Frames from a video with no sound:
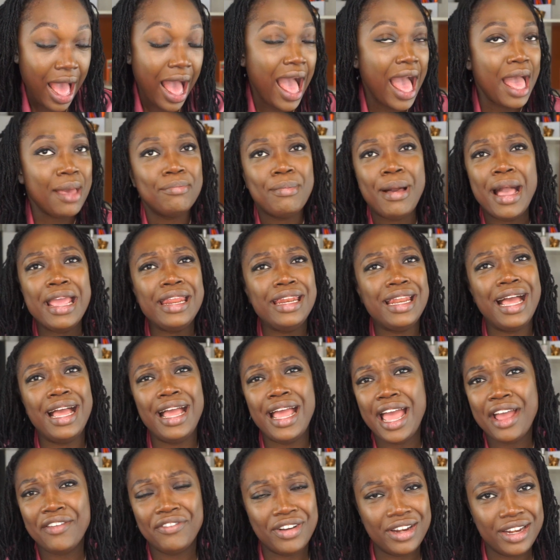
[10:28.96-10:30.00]
I might
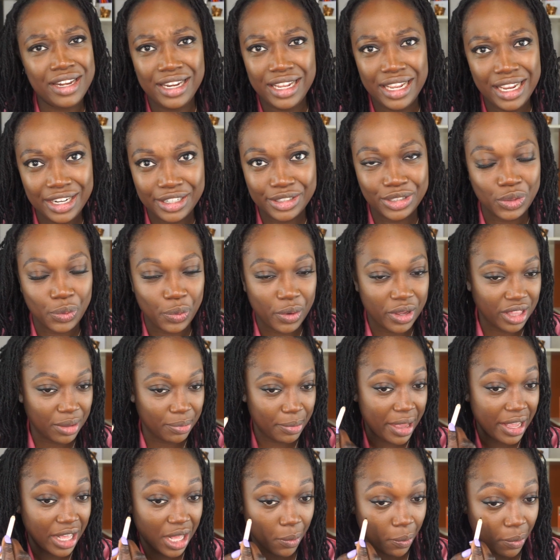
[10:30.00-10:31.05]
not ever need to wear the
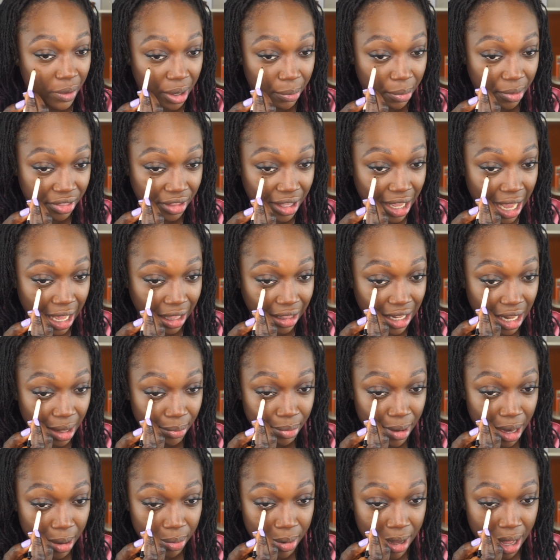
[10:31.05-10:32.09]
makeup while I'm on the
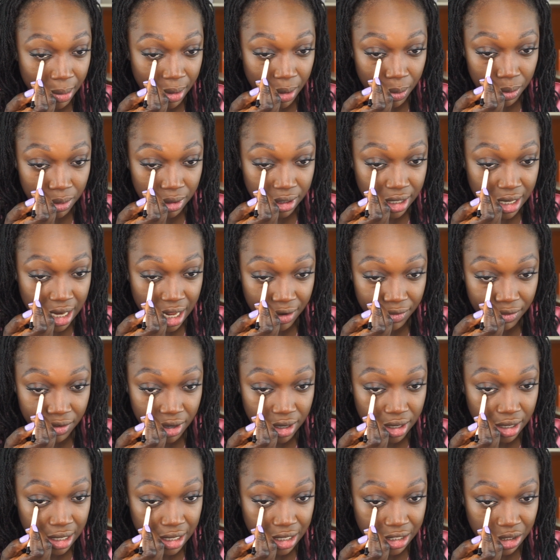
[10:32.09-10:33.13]
island. I probably will
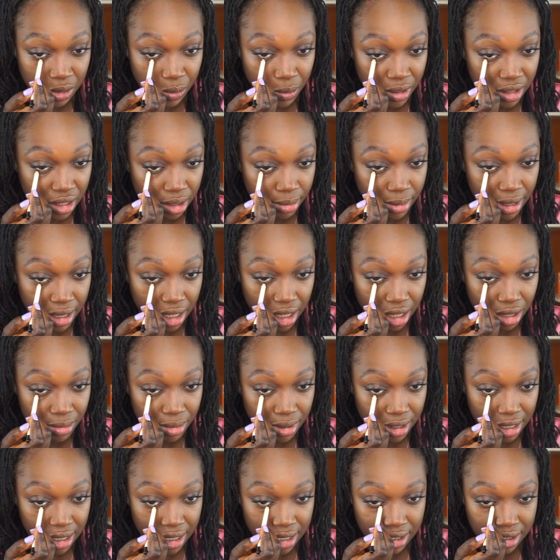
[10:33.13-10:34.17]
never need to wear the makeup
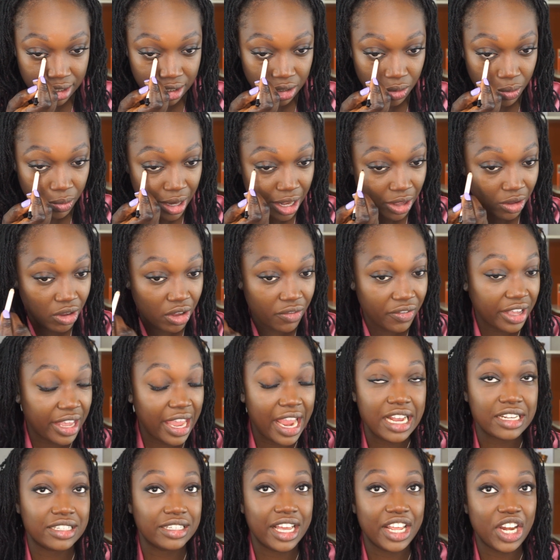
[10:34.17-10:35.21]
because when I go on
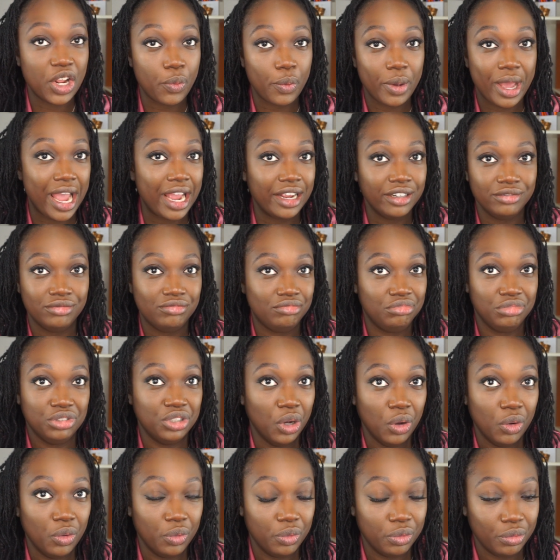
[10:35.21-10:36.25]
vacation anywhere, I
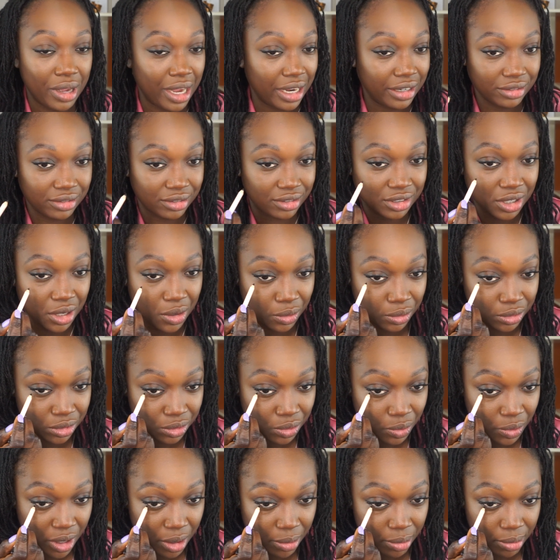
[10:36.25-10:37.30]
don't
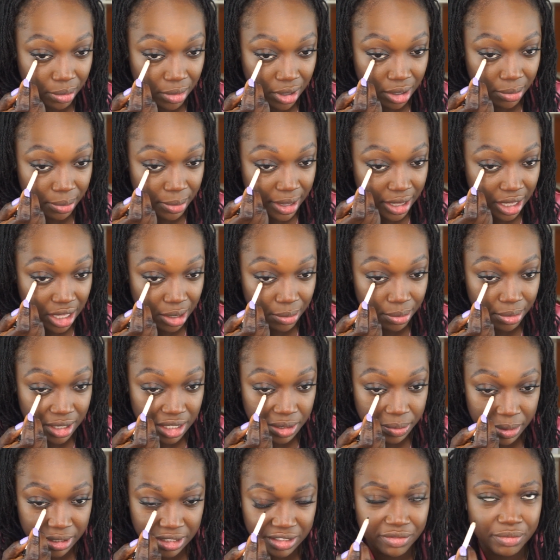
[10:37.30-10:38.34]
wear makeup.
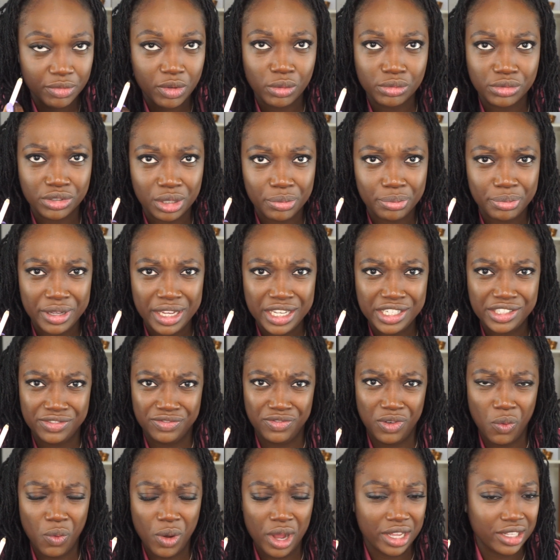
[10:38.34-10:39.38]
Especially if I'm going to the beach,
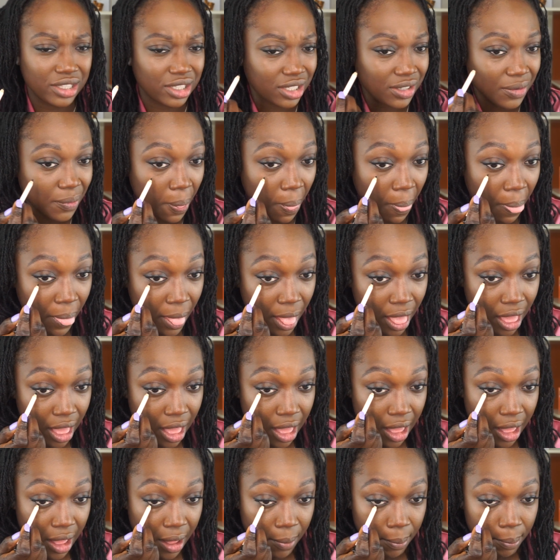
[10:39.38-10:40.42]
for what?
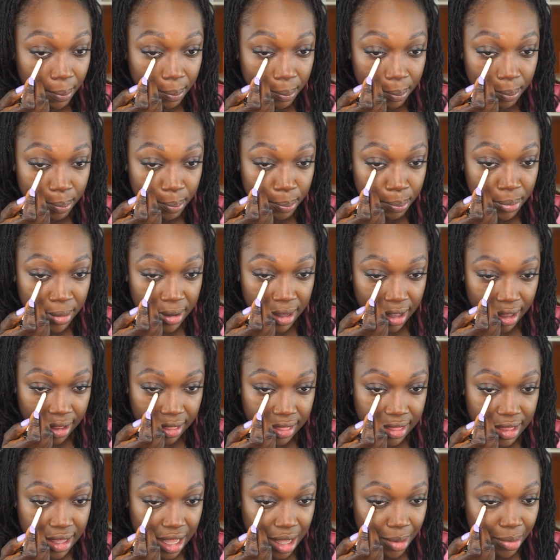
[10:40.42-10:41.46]
But
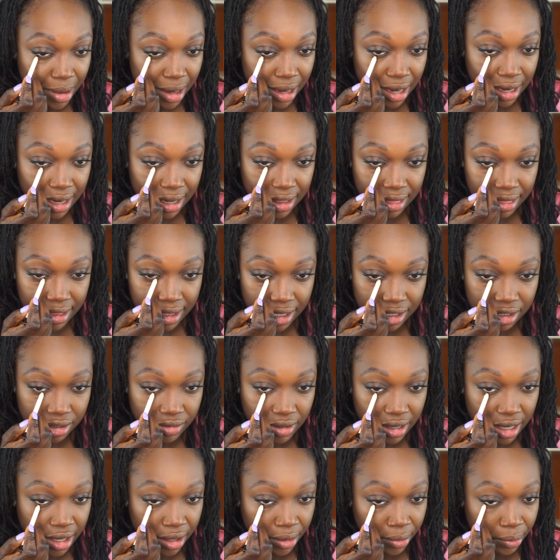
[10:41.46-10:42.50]
think about it like this,
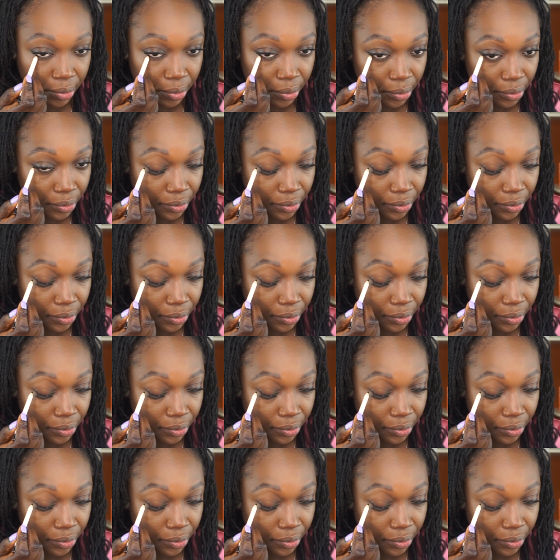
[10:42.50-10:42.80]
right?